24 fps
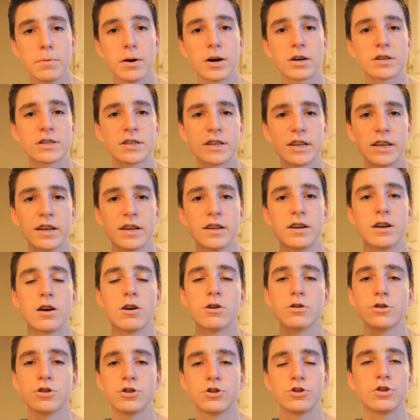box again,
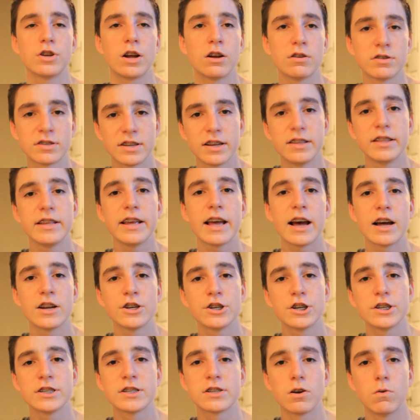I'll say the
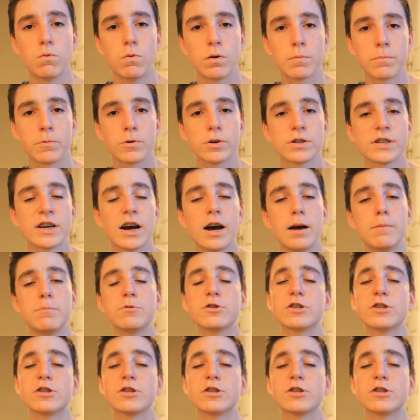address one more time.